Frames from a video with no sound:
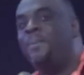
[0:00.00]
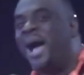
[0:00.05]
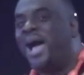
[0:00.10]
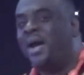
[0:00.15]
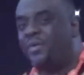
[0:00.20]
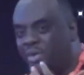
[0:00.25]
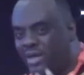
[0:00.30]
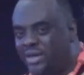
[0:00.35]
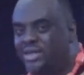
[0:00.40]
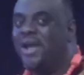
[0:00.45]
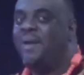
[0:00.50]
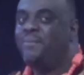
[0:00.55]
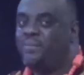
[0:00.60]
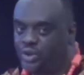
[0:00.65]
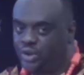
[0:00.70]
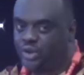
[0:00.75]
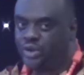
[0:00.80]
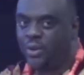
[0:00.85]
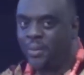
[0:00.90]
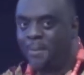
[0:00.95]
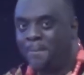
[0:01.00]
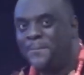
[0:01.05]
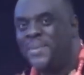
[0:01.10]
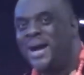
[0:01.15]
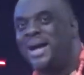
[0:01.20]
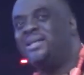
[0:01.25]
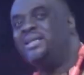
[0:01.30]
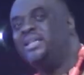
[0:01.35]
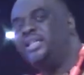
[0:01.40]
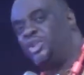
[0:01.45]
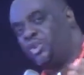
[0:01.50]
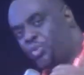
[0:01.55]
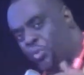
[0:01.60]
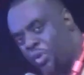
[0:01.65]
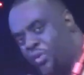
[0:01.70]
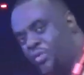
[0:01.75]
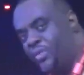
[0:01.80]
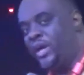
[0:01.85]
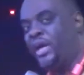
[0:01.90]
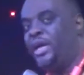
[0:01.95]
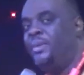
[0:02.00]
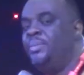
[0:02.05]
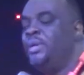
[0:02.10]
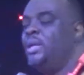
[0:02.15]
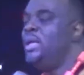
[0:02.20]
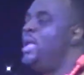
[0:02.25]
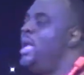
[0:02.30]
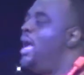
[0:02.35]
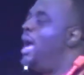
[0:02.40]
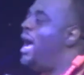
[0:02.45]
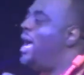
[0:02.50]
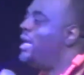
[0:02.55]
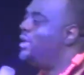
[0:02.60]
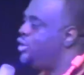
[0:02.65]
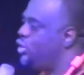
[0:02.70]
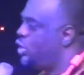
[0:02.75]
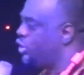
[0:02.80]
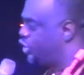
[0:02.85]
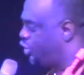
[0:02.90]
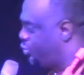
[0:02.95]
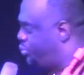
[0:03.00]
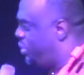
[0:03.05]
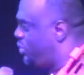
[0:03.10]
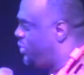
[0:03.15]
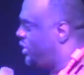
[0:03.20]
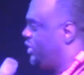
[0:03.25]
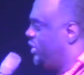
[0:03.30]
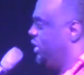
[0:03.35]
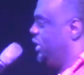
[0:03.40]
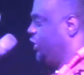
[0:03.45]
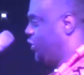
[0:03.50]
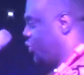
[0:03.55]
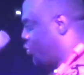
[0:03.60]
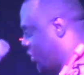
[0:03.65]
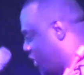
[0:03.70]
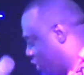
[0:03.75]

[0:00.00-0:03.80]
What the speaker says: by redemption, man is redeemed and your spirit is